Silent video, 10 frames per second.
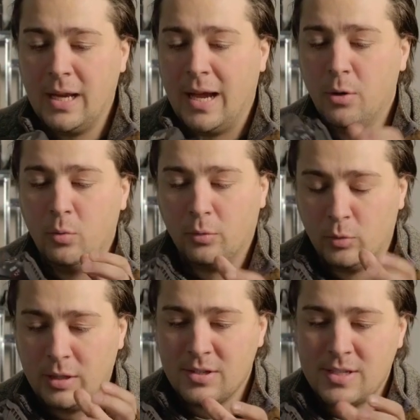I will
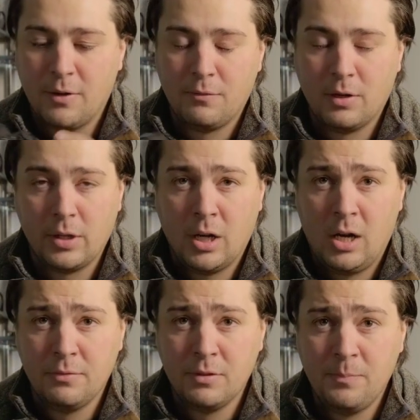rig this out fairly
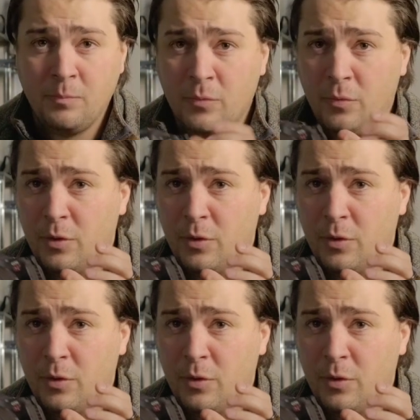often.